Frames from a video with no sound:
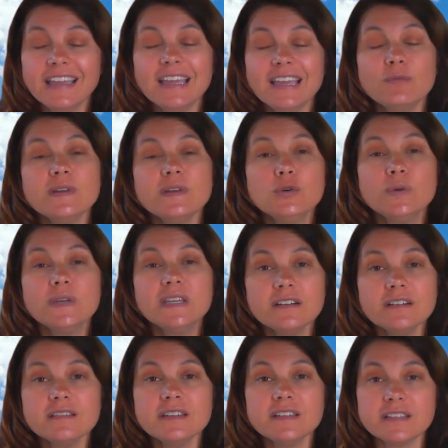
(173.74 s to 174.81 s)
And when you
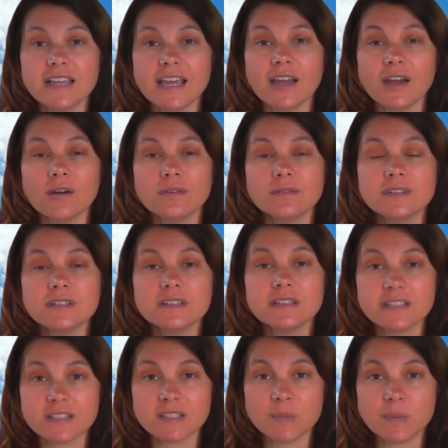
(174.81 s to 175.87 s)
hear the sound
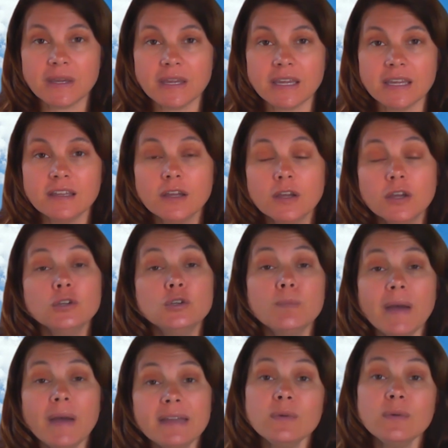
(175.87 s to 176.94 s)
dissipate, you
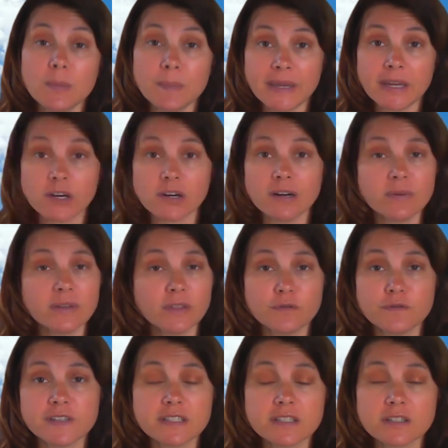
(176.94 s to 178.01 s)
might want to pair it with a
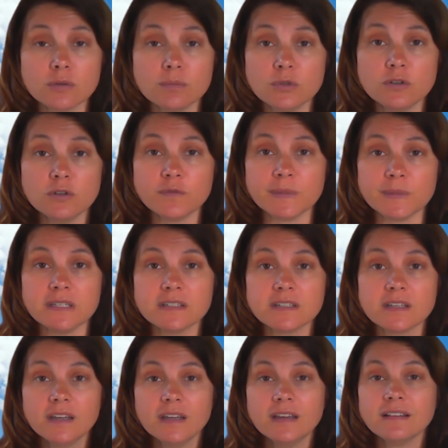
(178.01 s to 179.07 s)
physical movement,
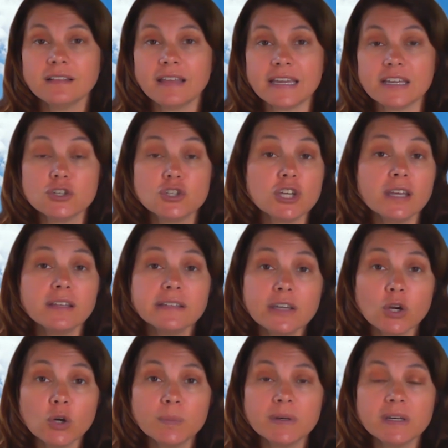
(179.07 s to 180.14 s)
like gently
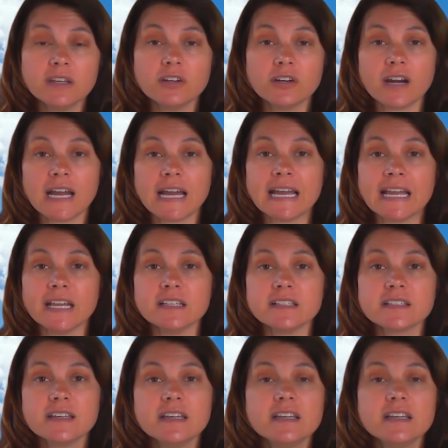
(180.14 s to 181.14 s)
opening your eyes,